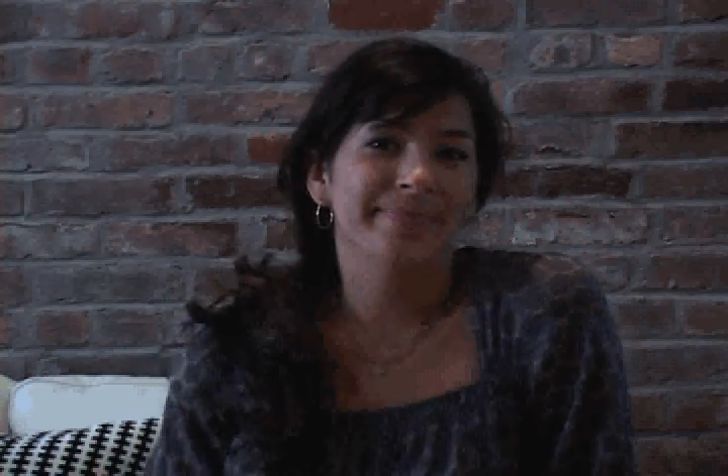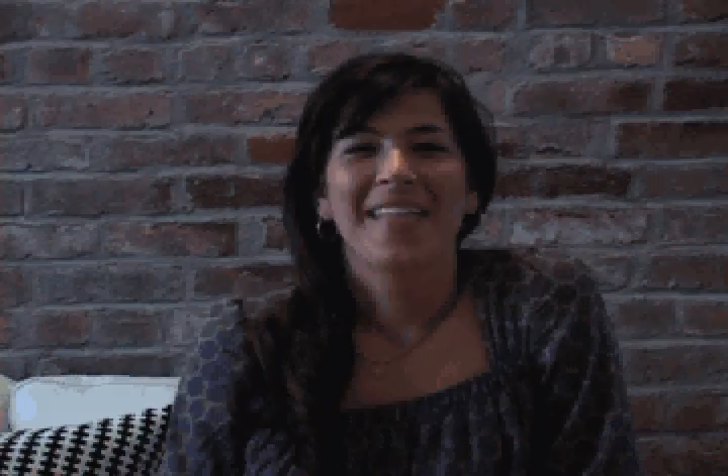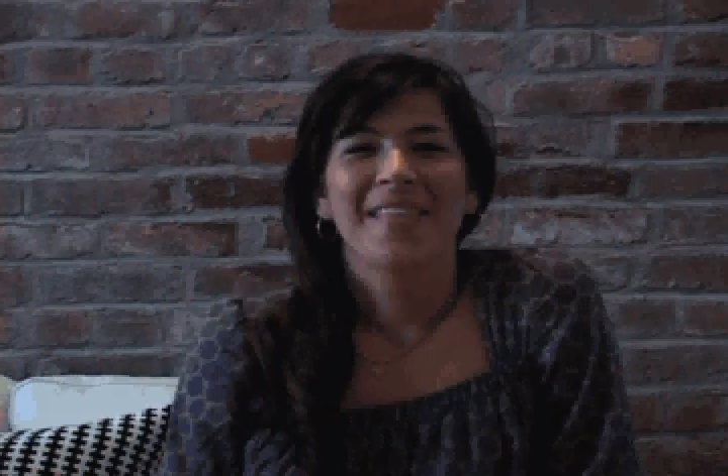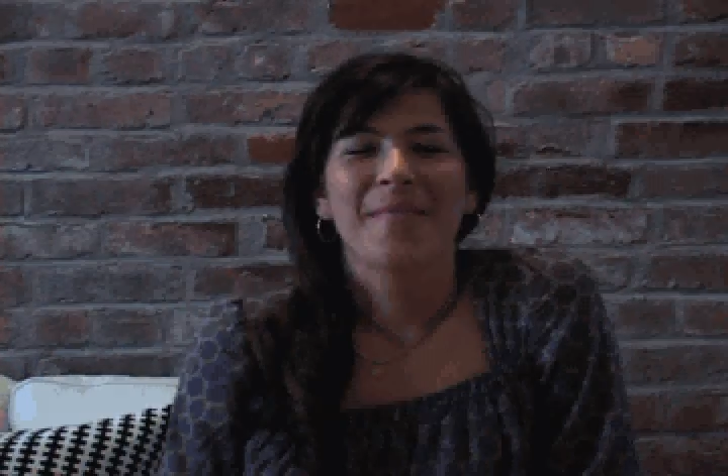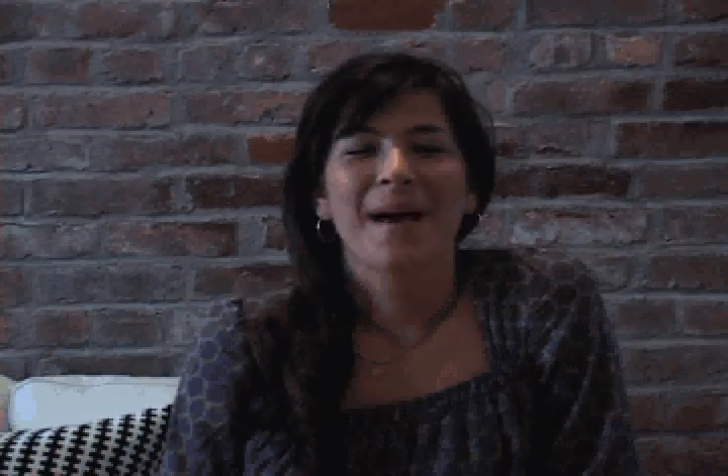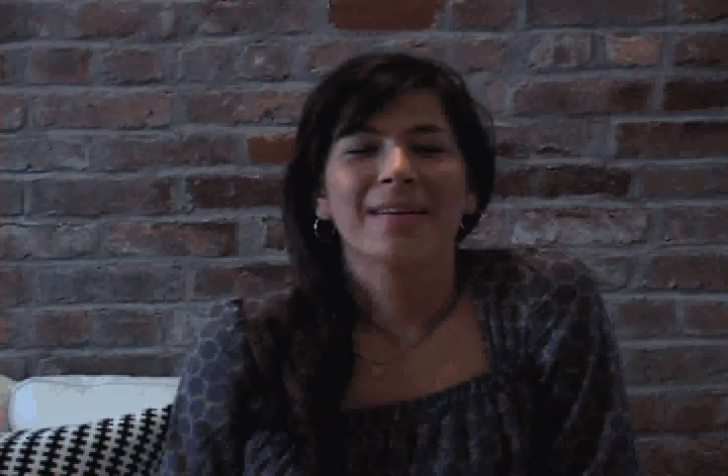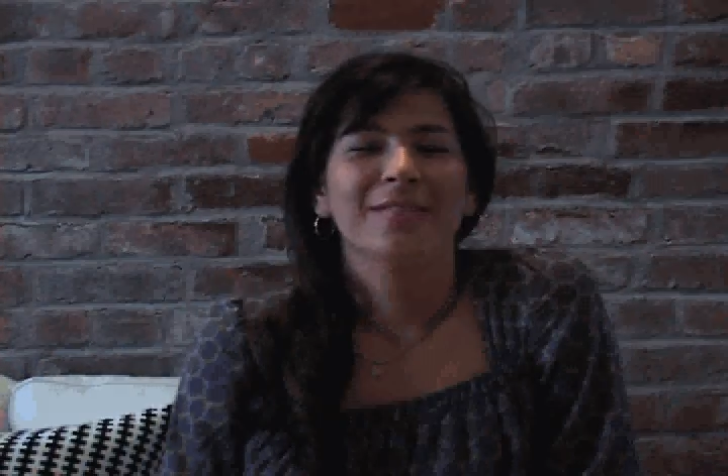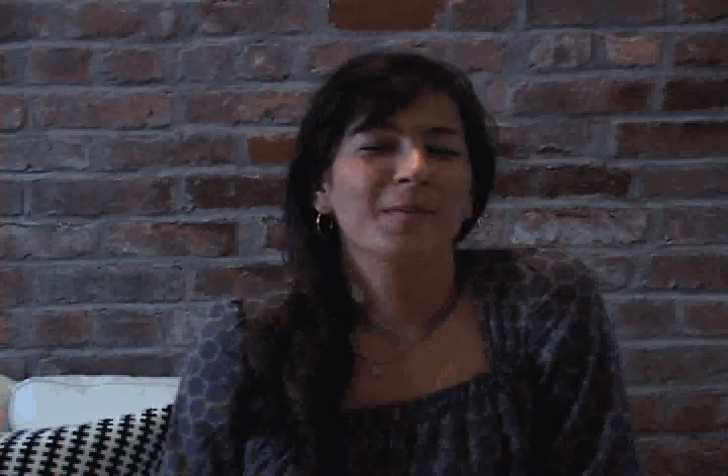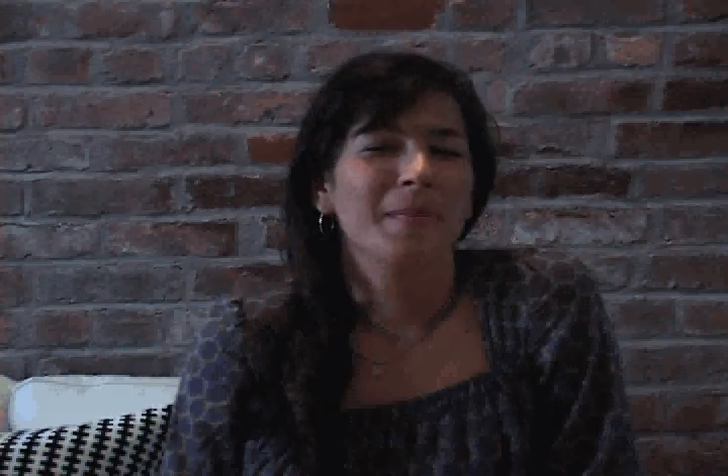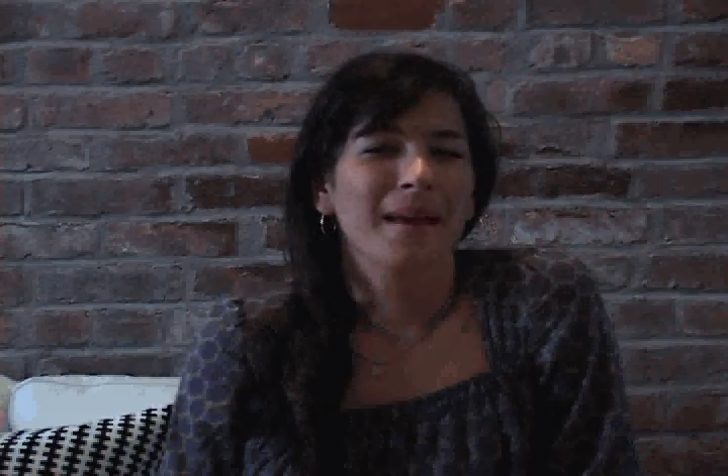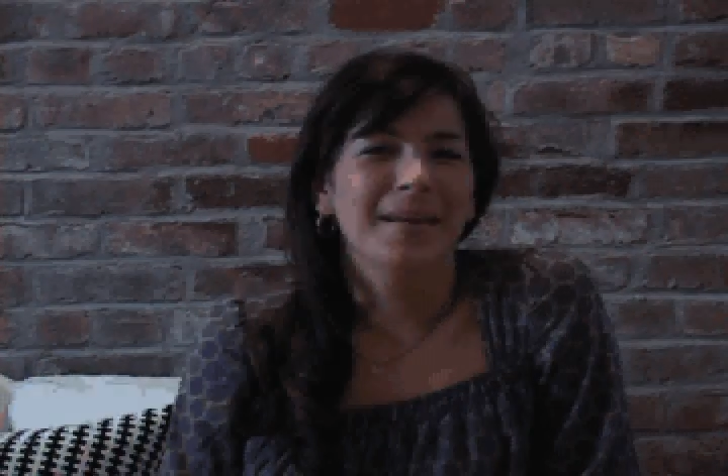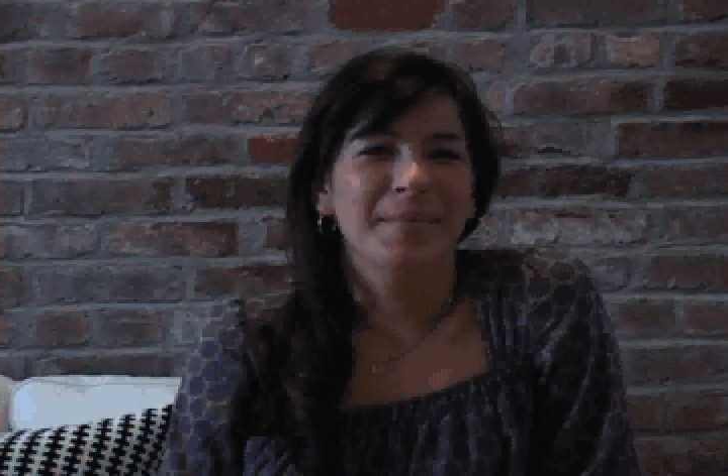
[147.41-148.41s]
The bags are
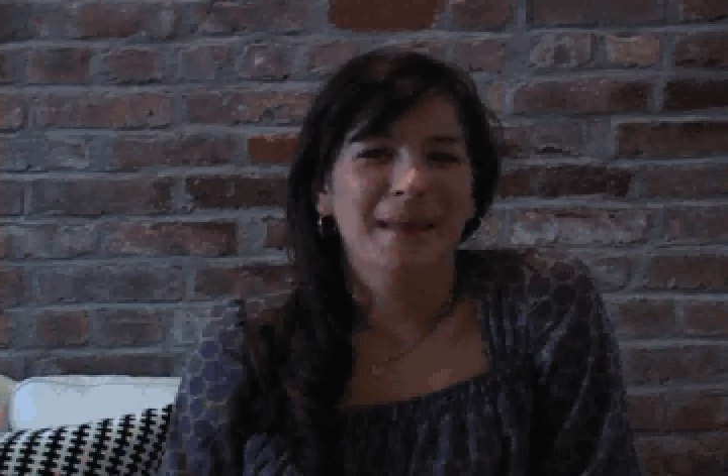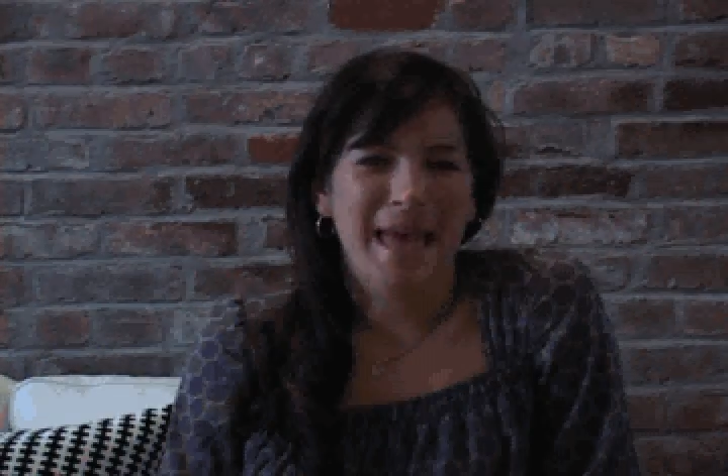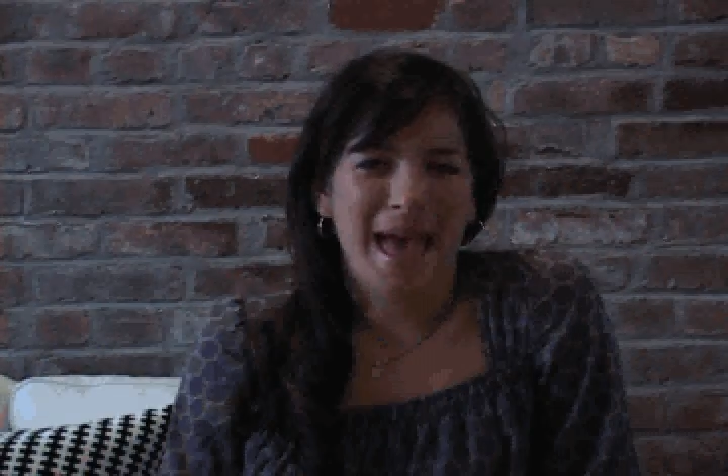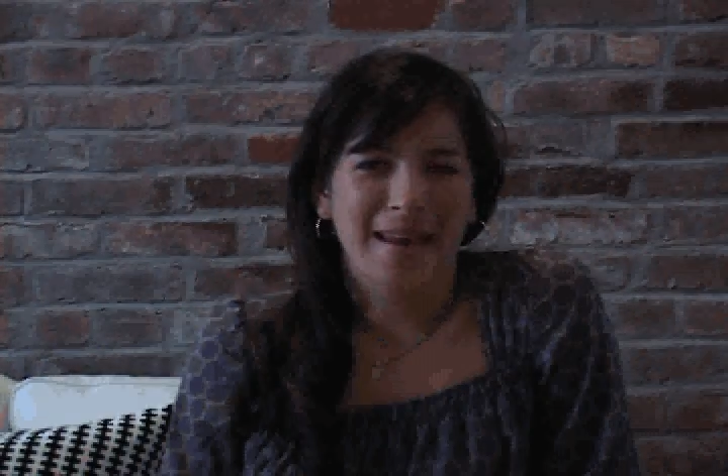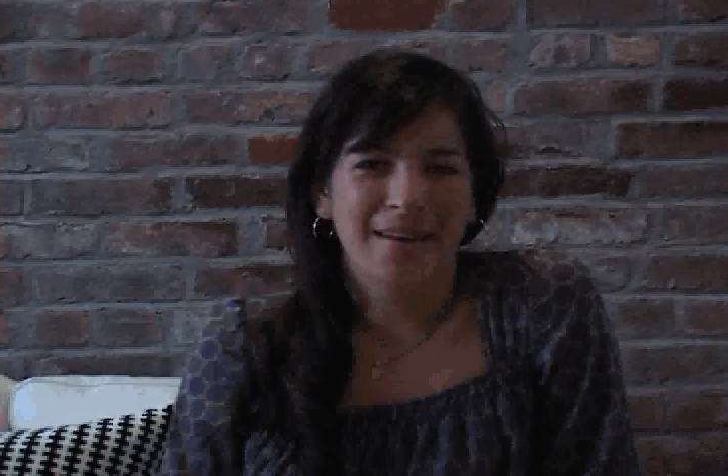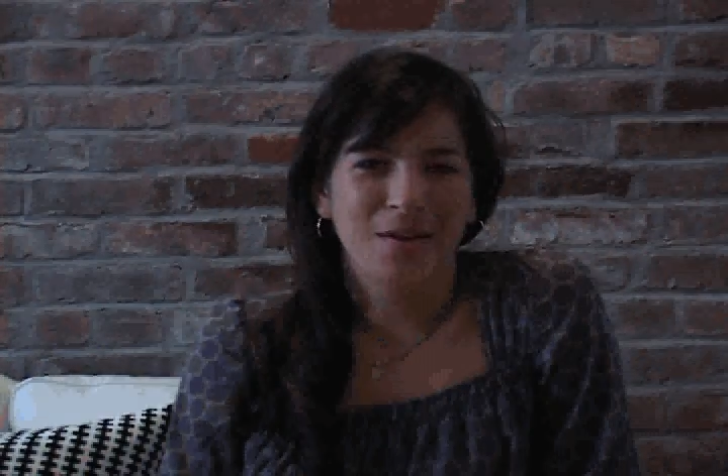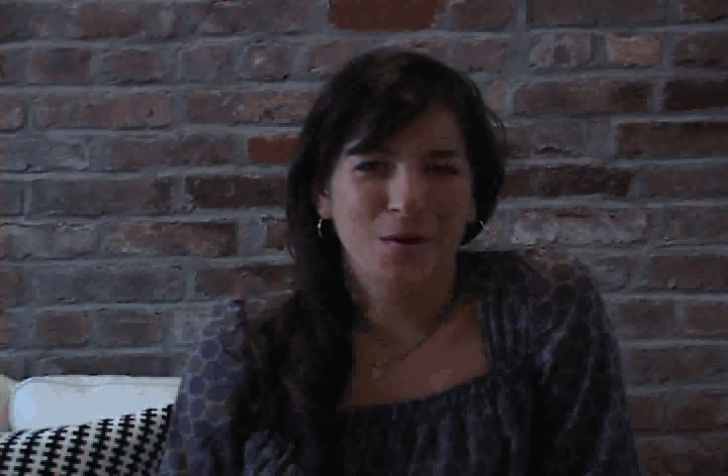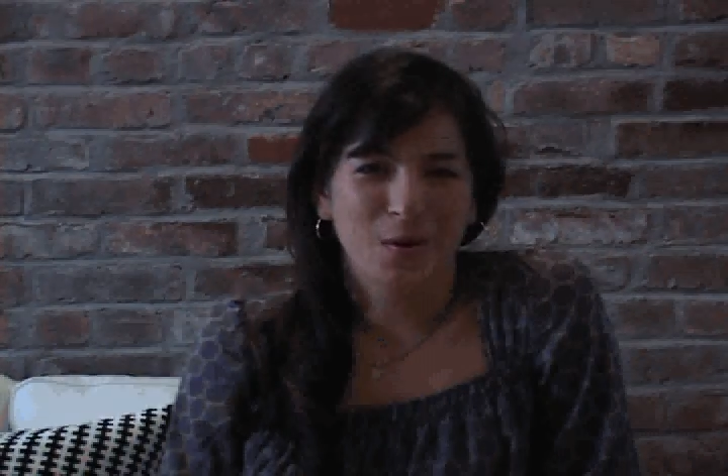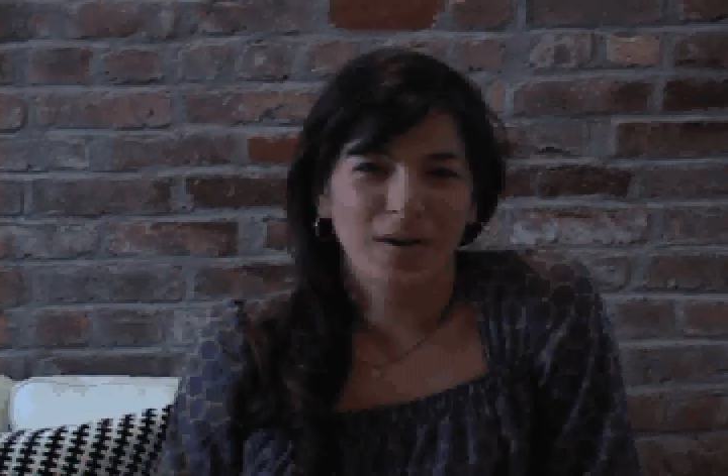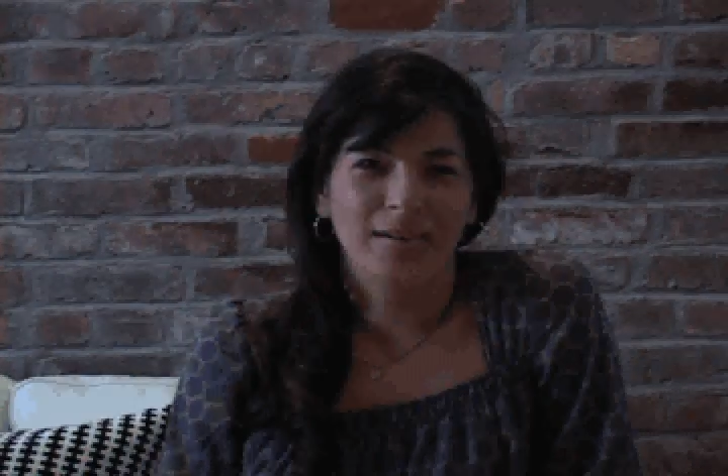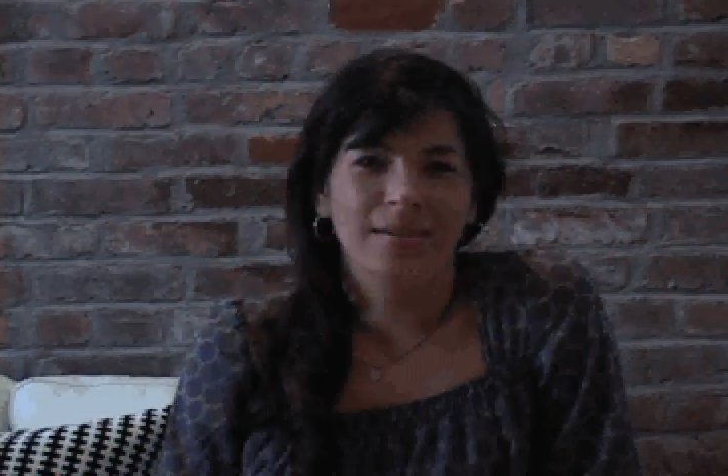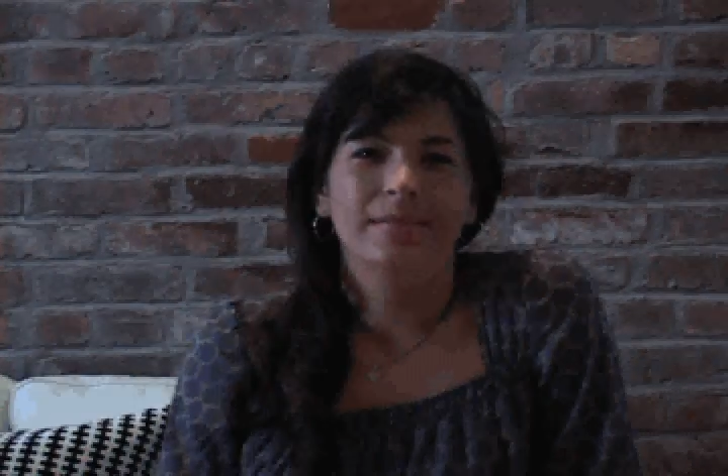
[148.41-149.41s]
made in Manhattan, New
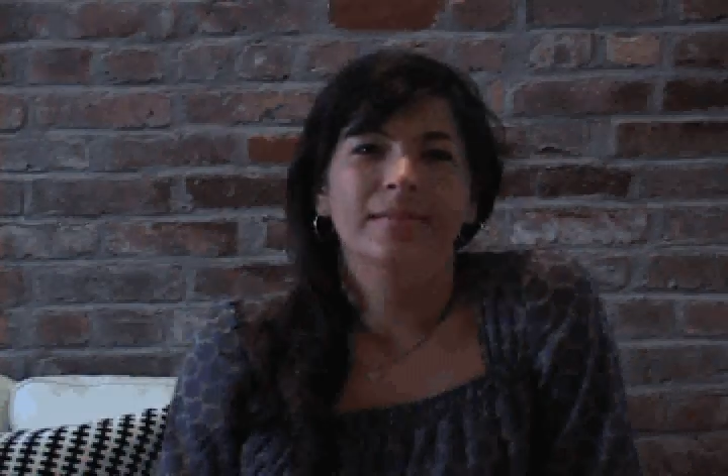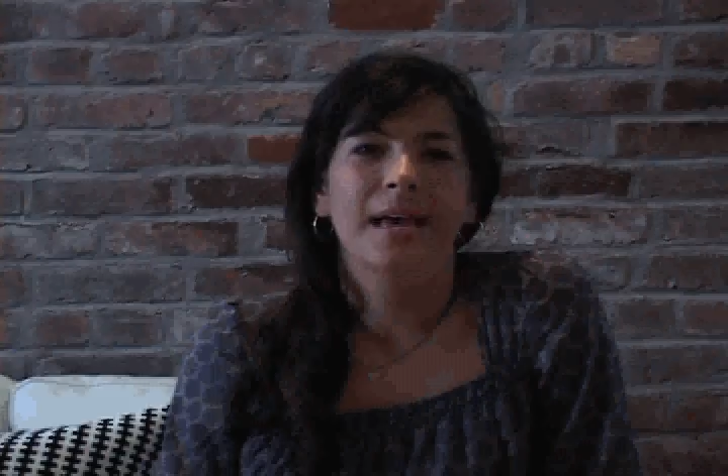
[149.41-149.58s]
York,